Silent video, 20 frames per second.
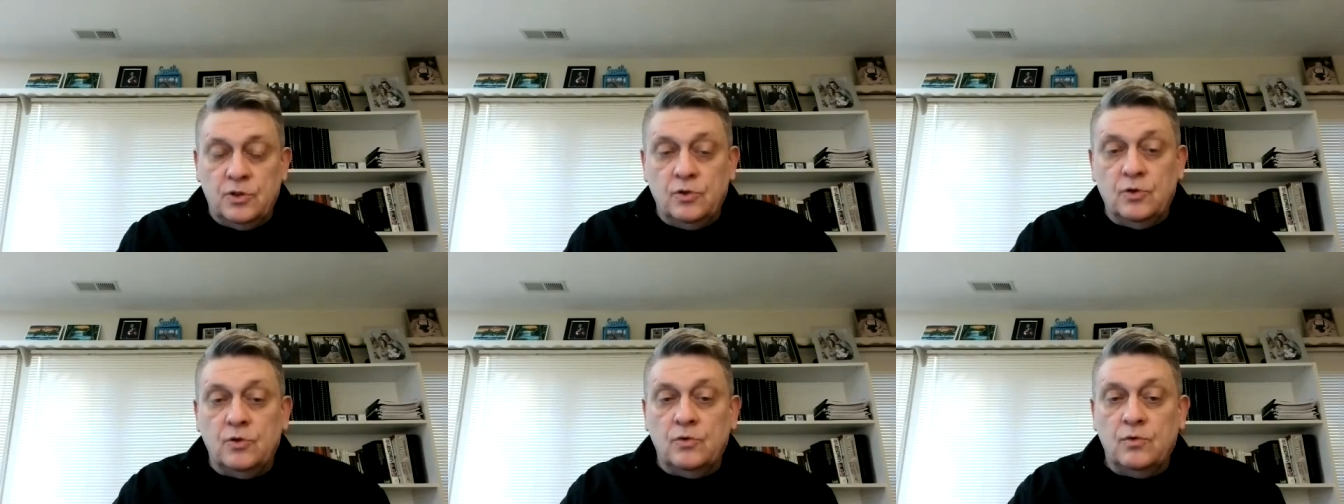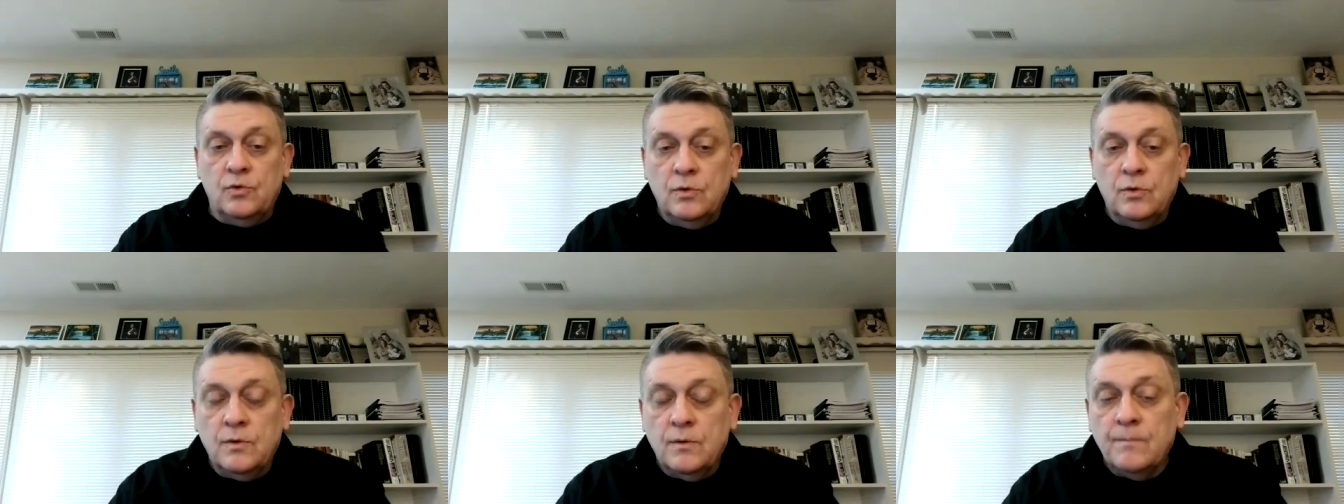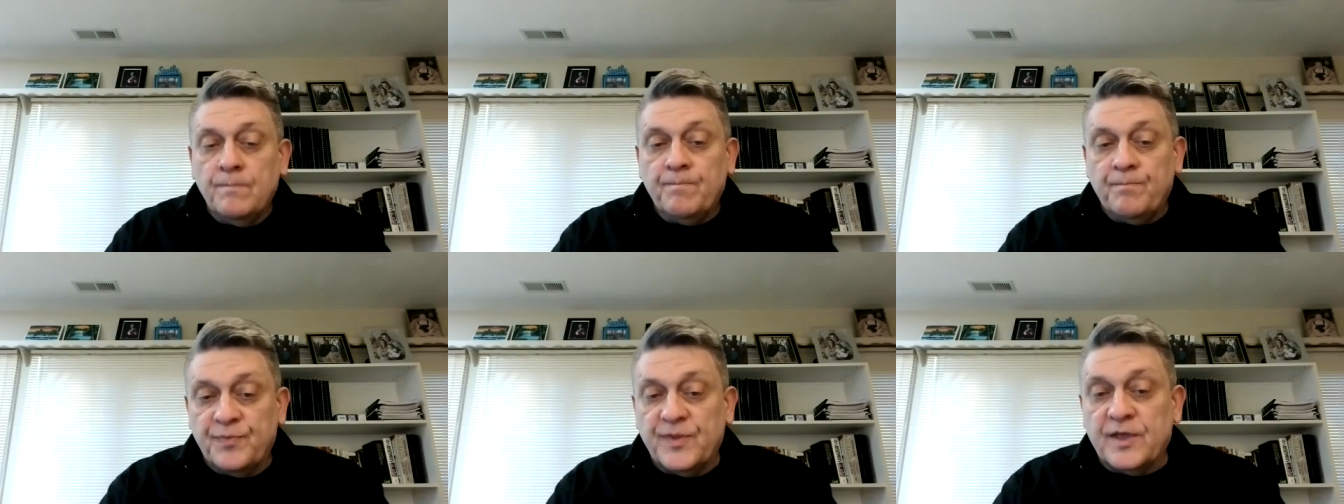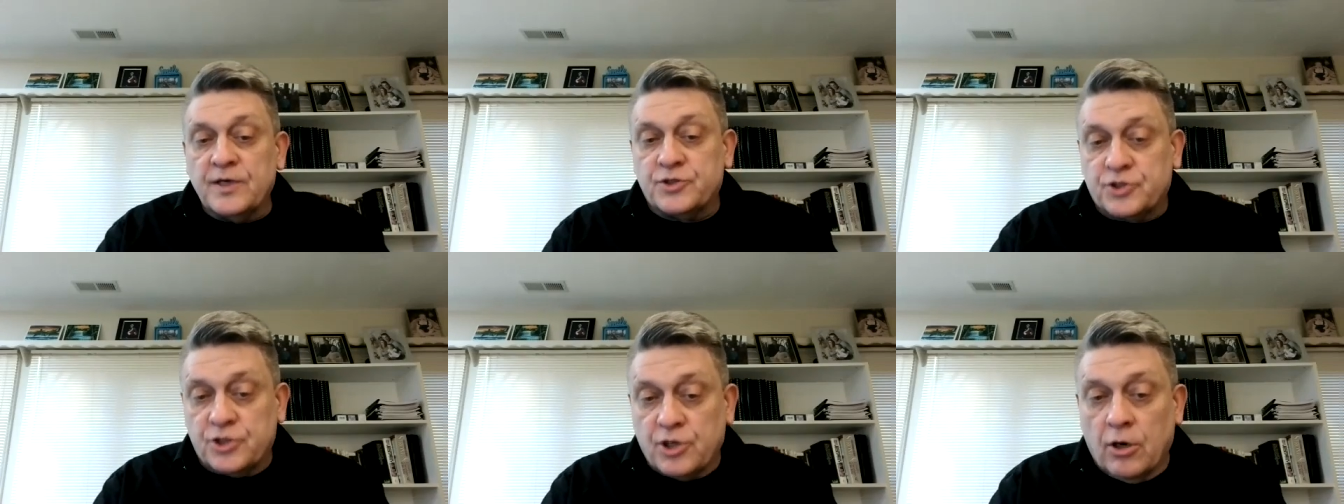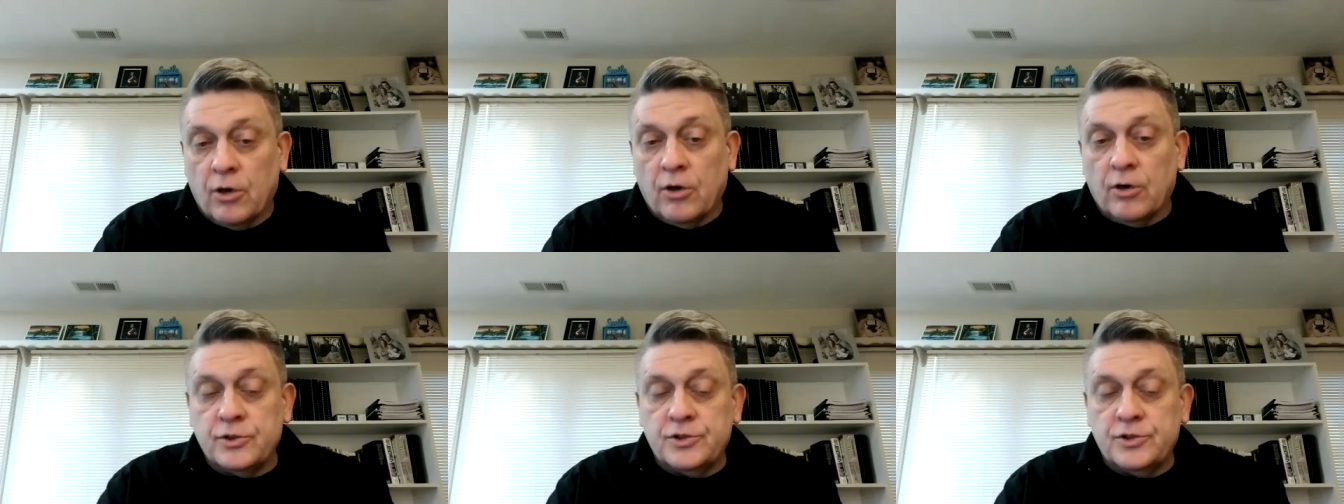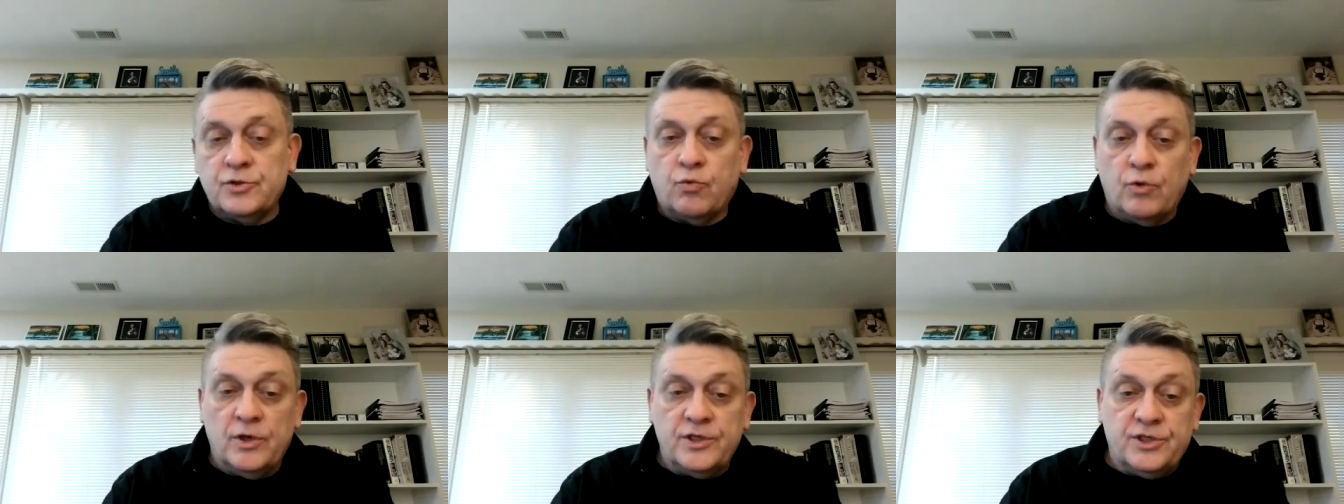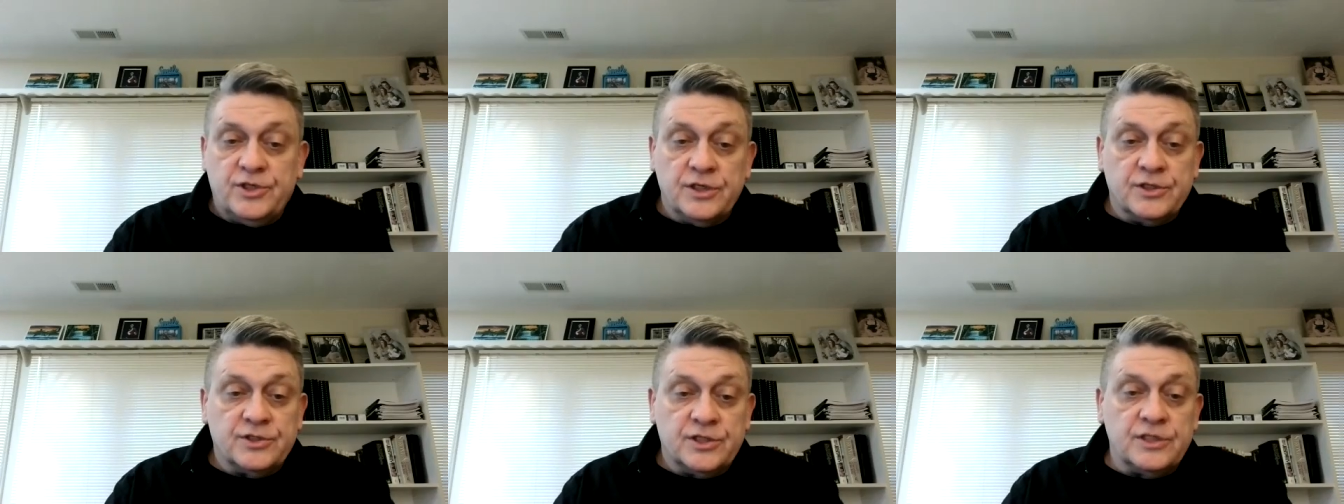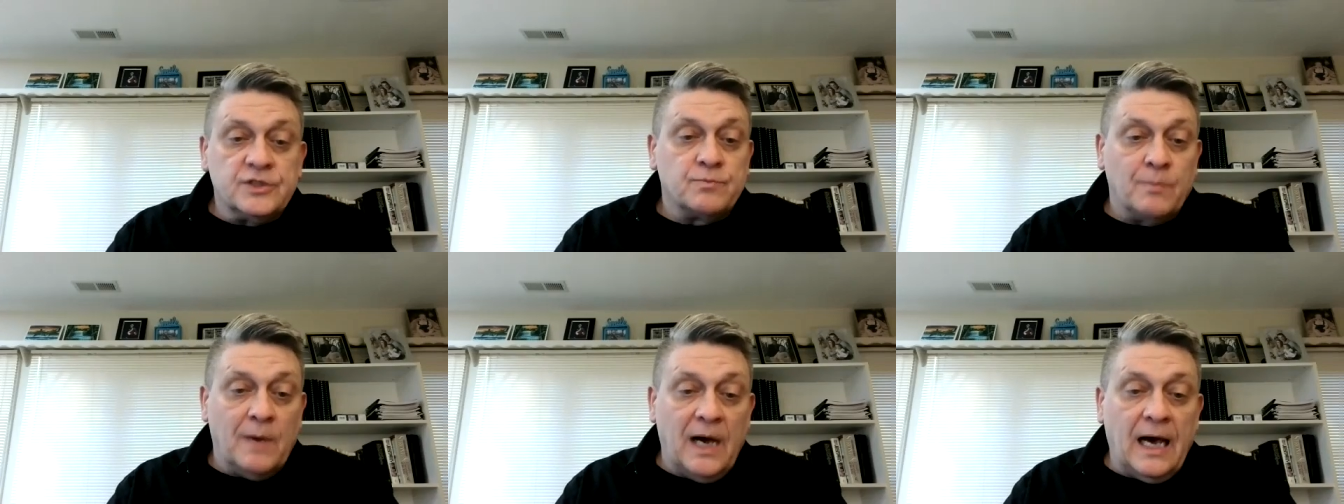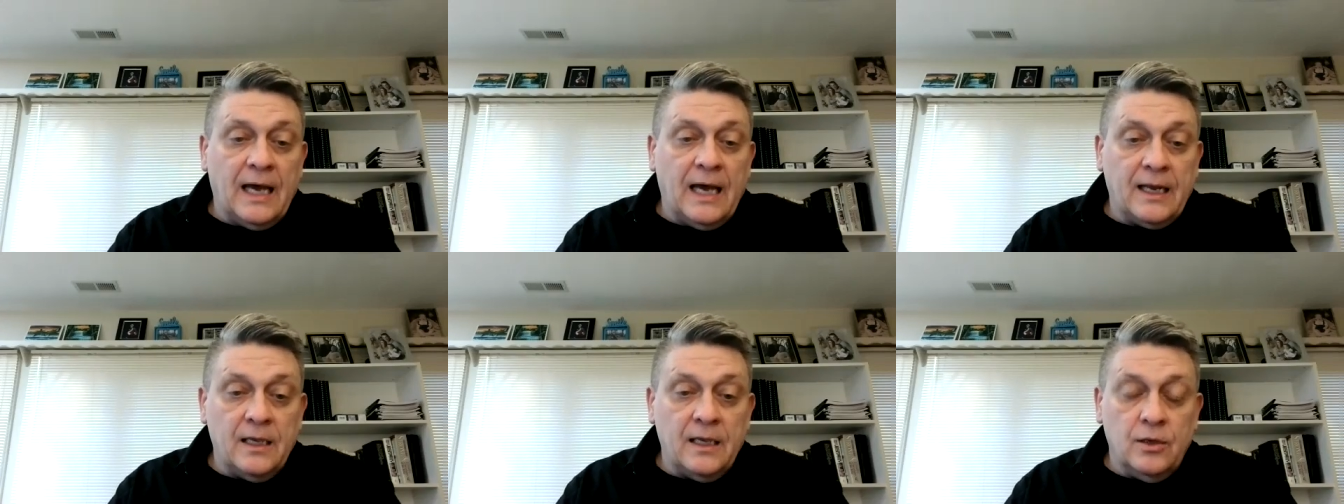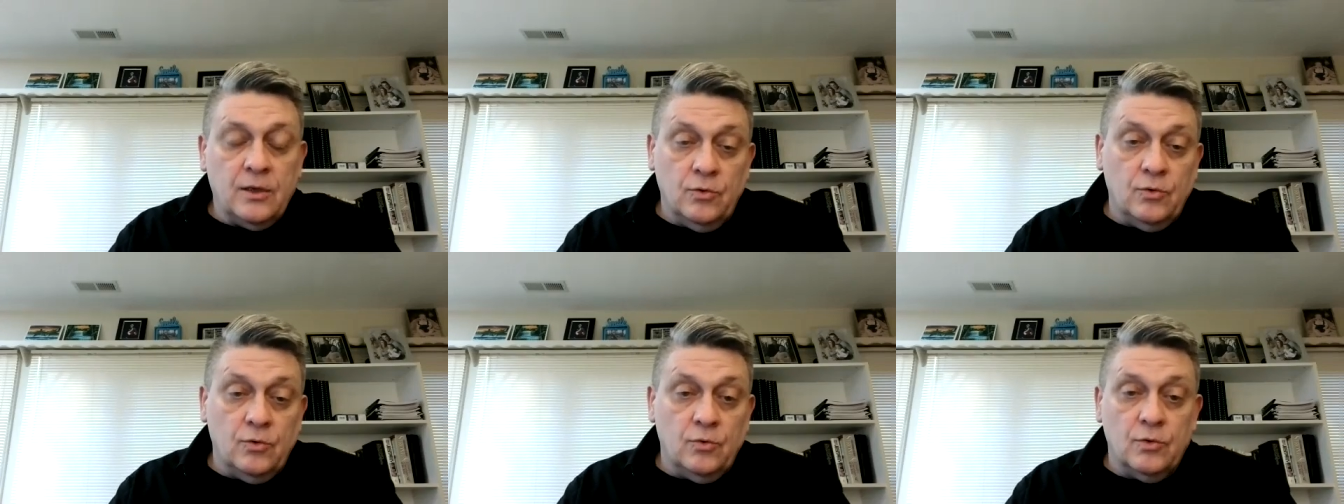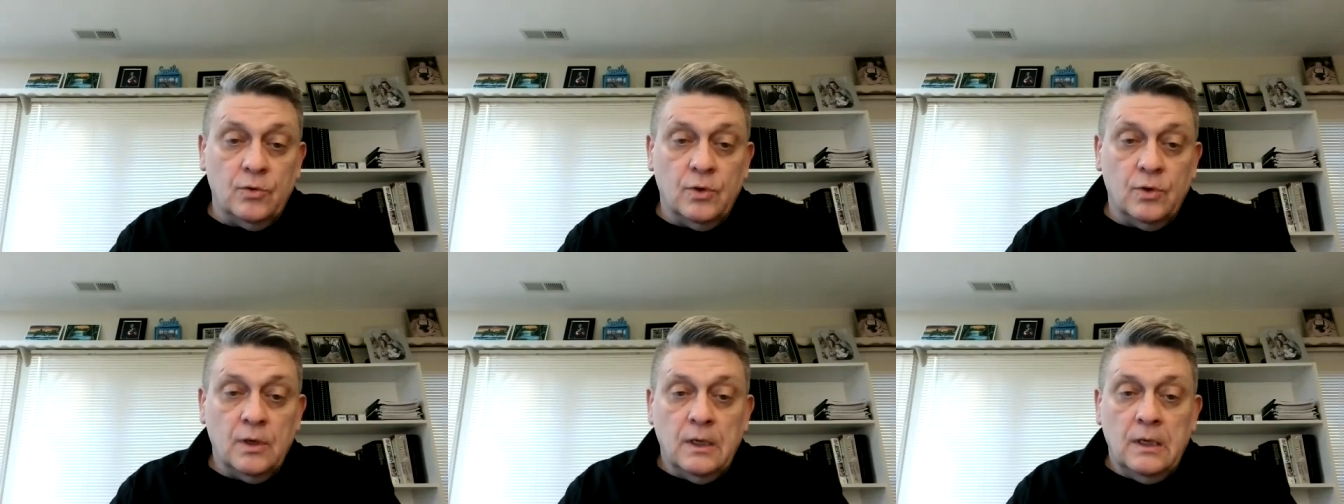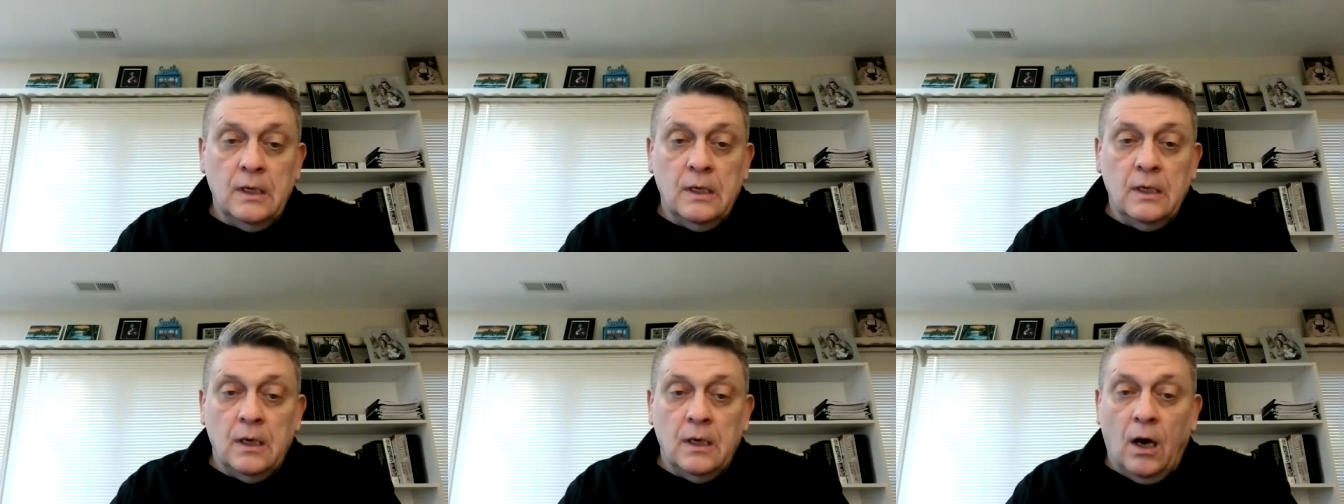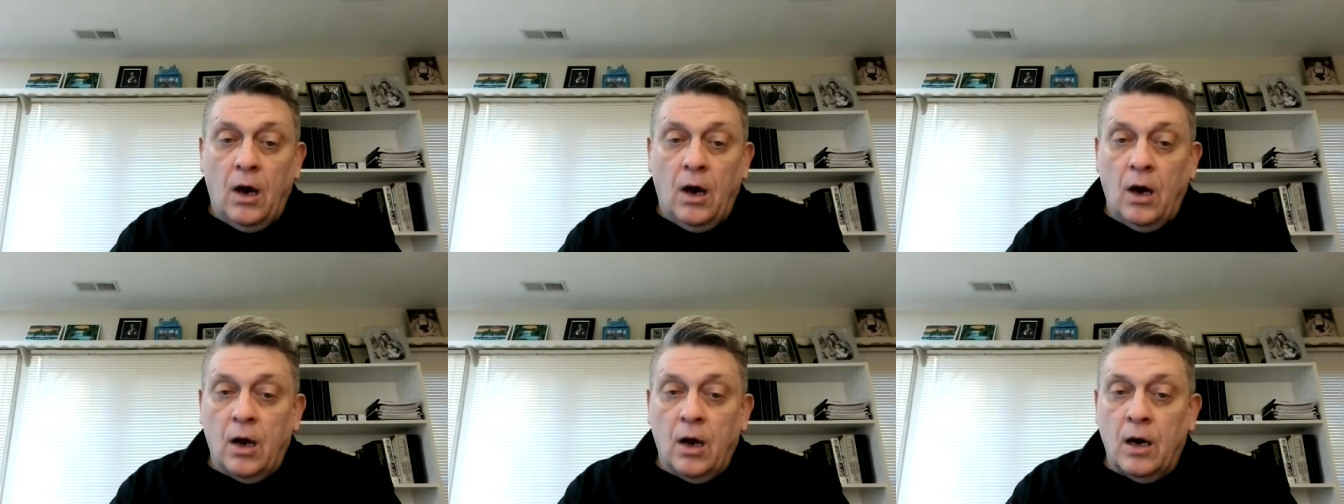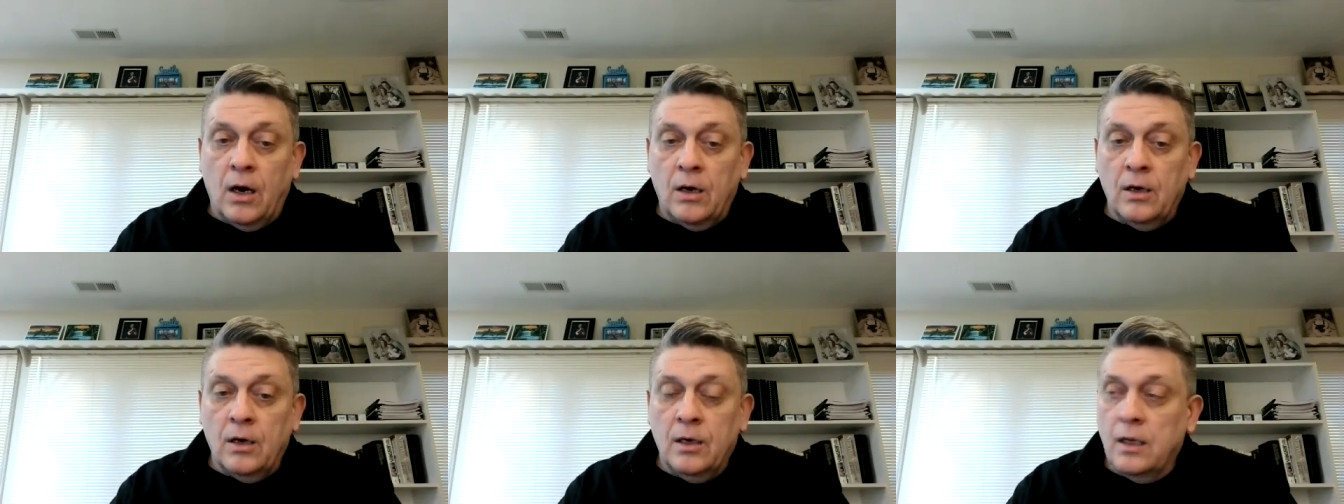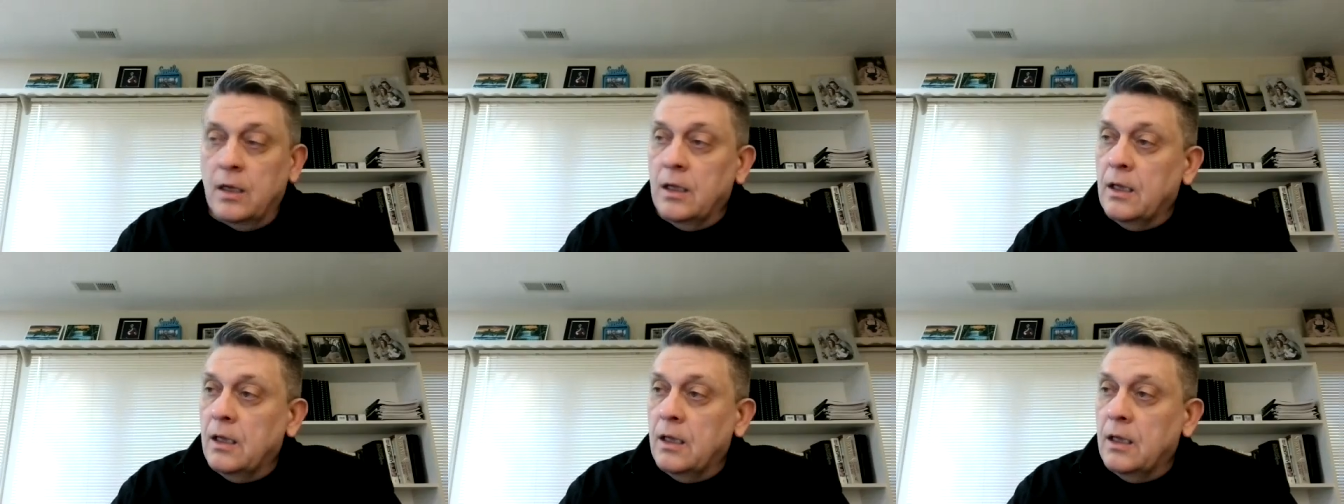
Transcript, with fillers: to the church, which is his body, who are